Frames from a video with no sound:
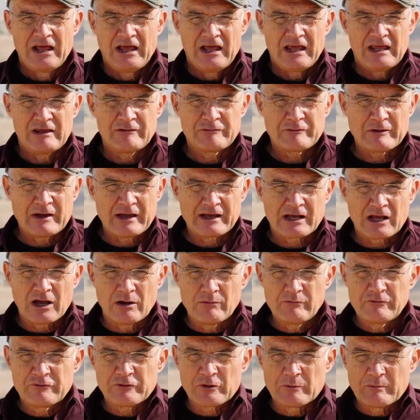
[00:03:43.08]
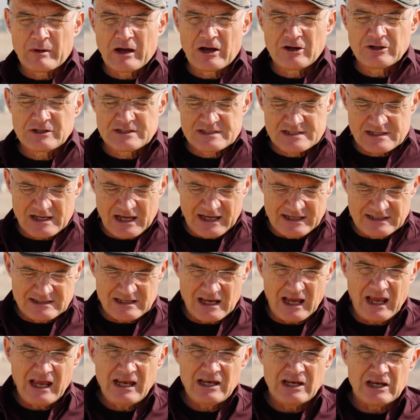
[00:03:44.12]
if I come from outside
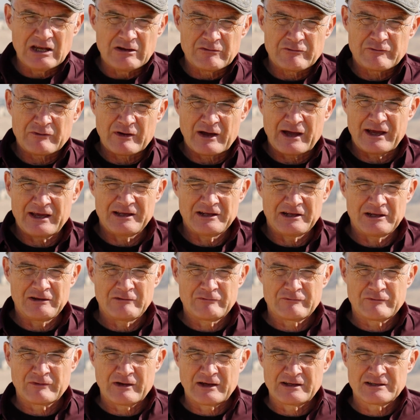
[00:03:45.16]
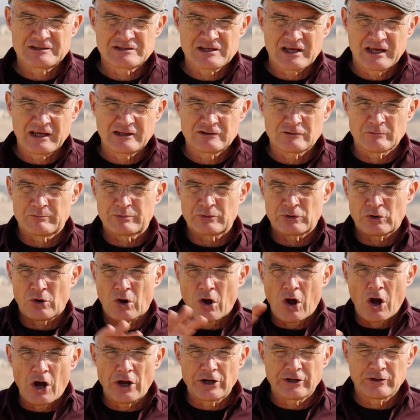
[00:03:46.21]
in, if I take the
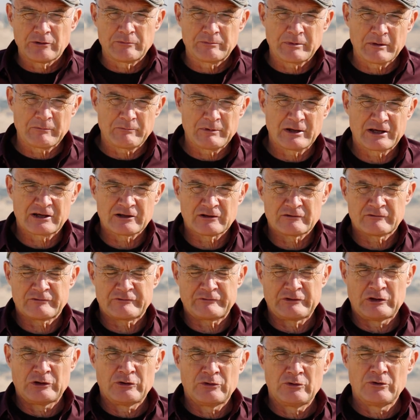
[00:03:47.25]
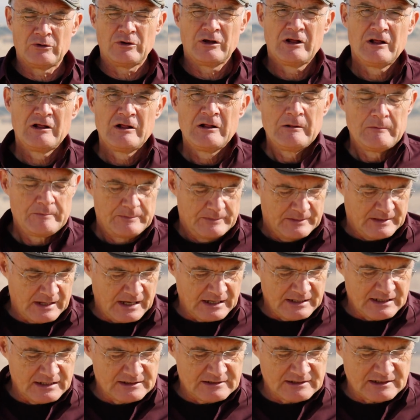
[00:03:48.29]
broader biblical view,
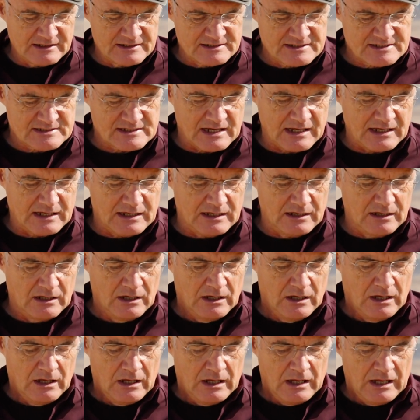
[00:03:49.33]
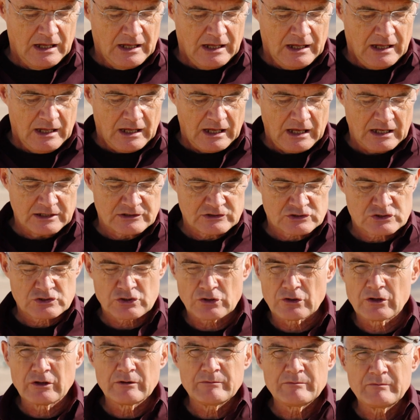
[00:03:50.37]
then it is a
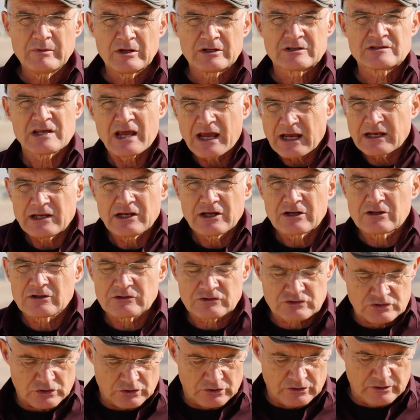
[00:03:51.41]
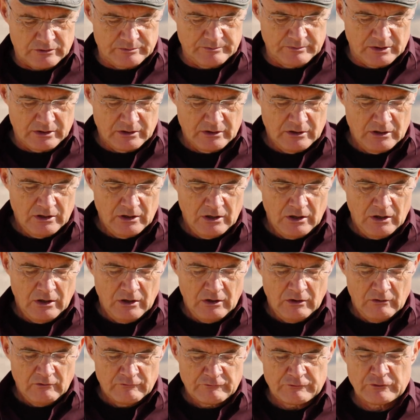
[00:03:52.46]
term, a technical term
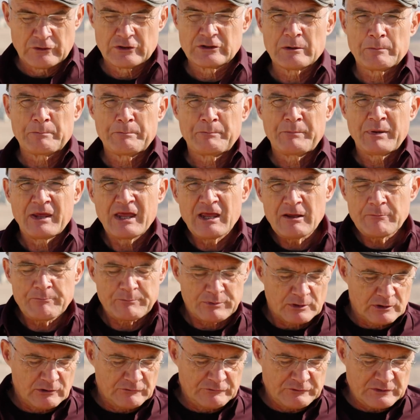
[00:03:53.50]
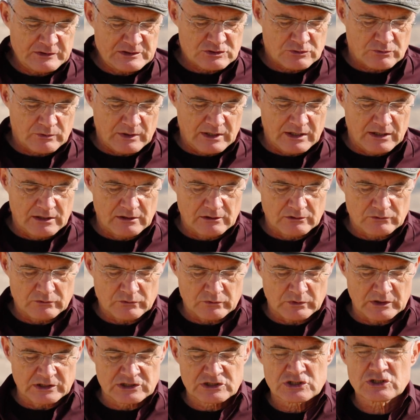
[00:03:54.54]
for the people of Israel
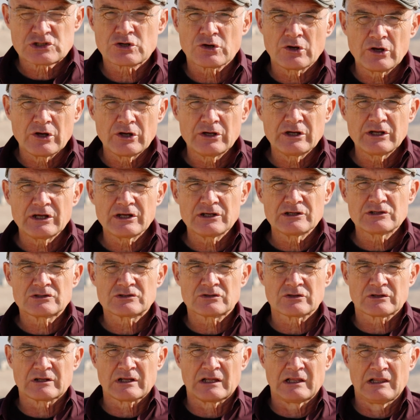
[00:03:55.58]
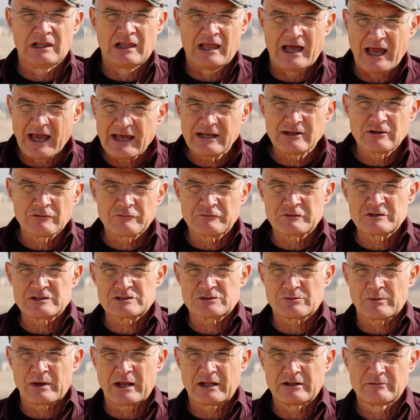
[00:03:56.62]
returning to the land of
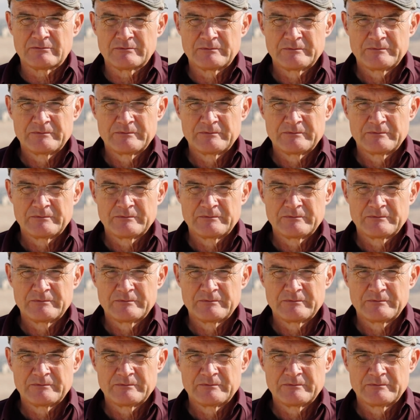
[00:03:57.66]
Israel.